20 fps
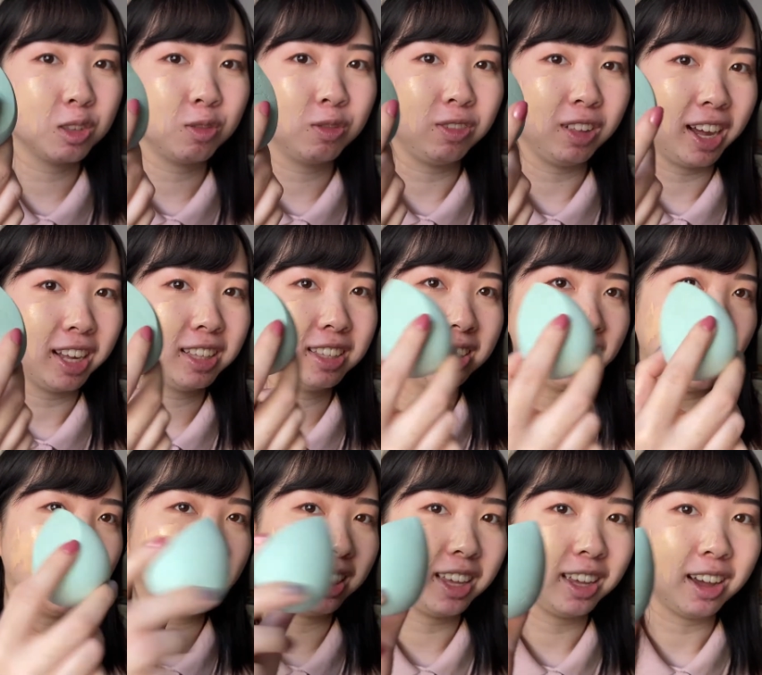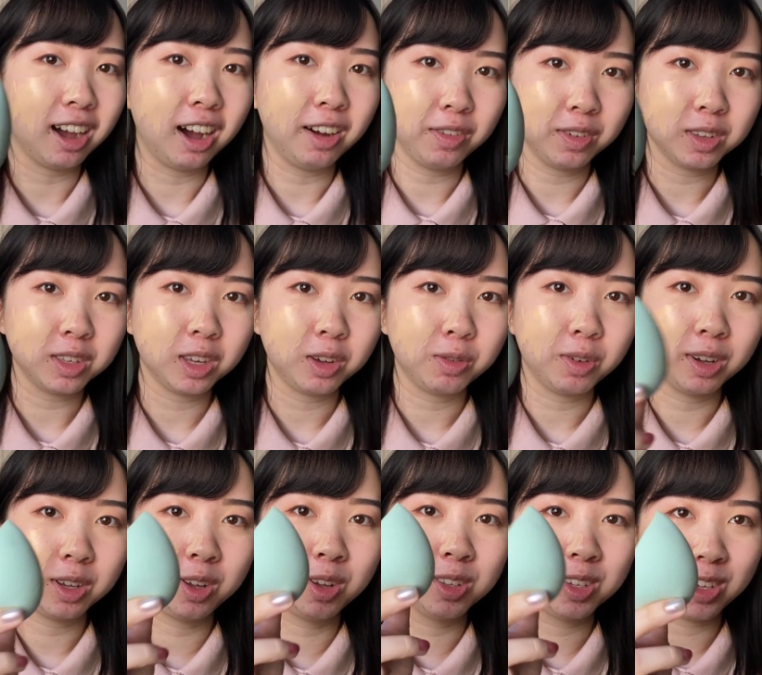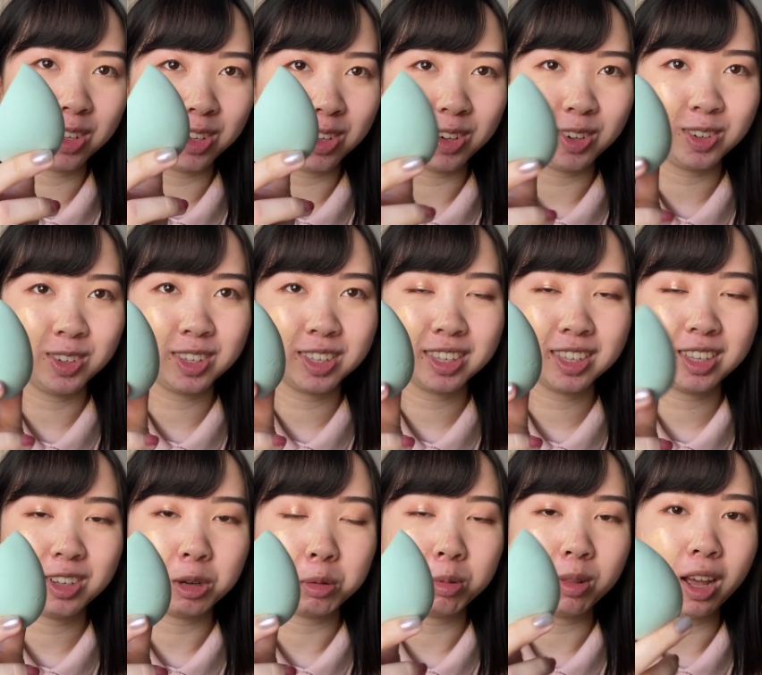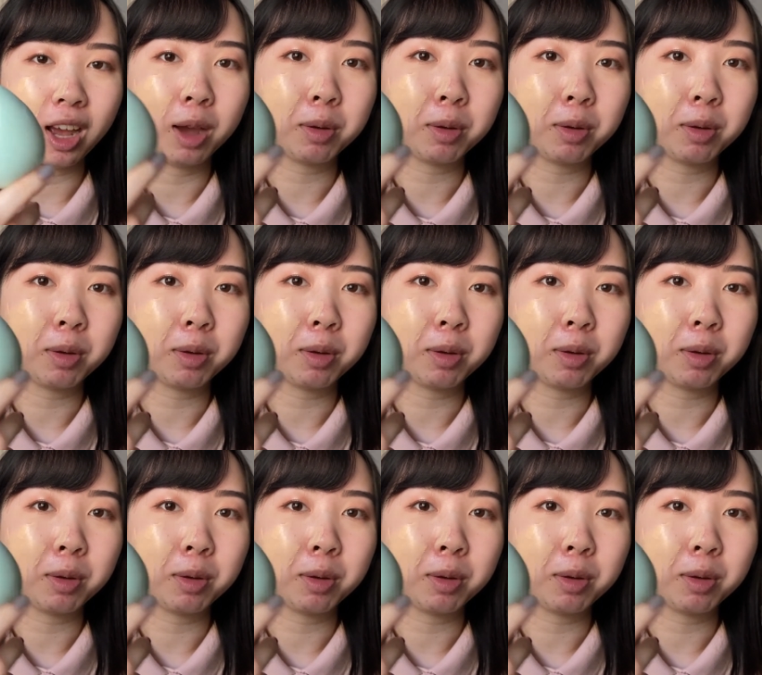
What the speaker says: flat side they obviously want you to use to apply.